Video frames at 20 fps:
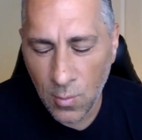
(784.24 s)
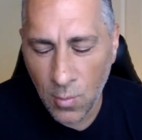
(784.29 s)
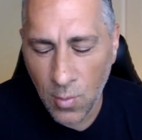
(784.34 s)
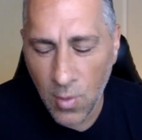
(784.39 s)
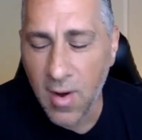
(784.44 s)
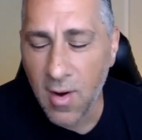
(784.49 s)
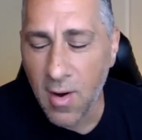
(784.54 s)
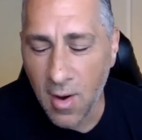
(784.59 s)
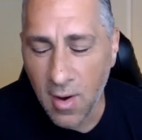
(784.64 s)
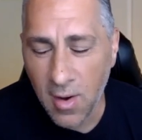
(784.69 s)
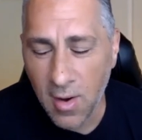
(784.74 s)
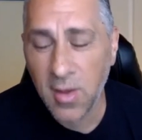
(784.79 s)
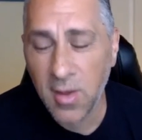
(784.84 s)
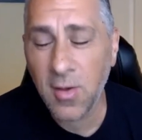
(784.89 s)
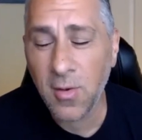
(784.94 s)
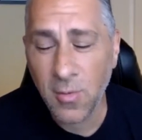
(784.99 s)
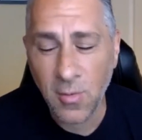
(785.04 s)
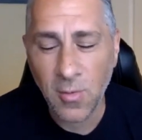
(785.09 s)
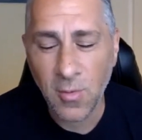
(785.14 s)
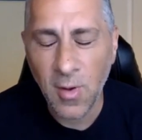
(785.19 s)
Where are
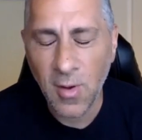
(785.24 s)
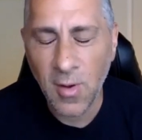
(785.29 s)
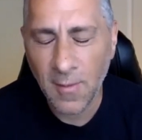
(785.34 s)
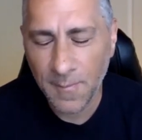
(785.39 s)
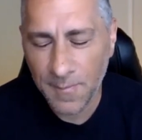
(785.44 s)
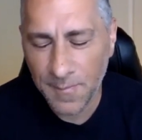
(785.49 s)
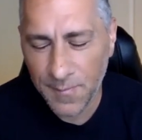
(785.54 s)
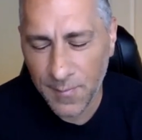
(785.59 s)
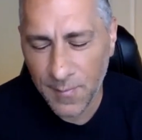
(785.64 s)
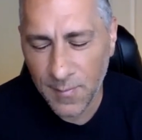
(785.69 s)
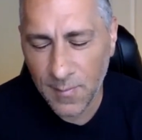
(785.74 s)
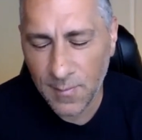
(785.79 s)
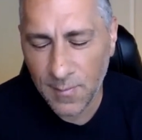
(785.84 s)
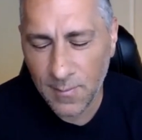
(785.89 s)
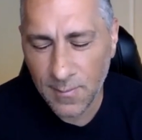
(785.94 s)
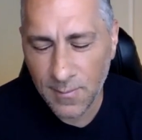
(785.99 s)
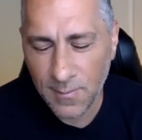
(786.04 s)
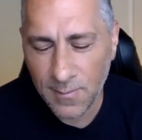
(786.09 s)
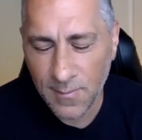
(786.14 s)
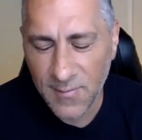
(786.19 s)
you
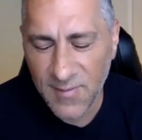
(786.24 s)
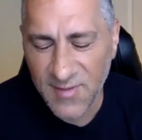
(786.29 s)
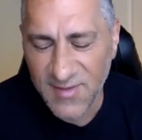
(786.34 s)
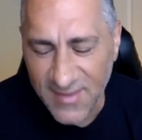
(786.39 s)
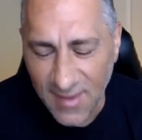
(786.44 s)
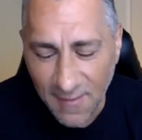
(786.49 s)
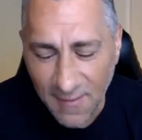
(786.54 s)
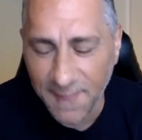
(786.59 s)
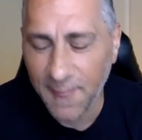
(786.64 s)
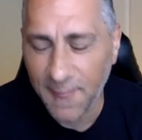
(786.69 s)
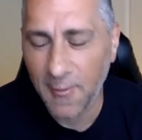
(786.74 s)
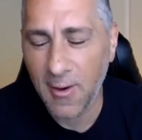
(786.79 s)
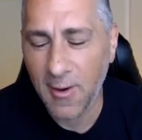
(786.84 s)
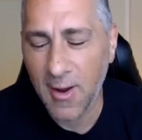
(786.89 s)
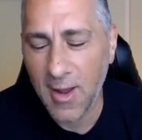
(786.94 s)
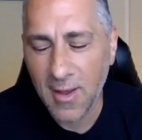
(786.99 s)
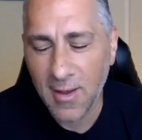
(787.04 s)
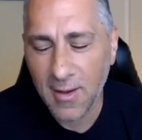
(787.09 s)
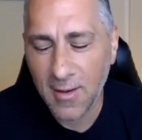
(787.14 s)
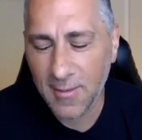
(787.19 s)

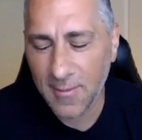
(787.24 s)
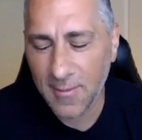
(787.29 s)
suffering?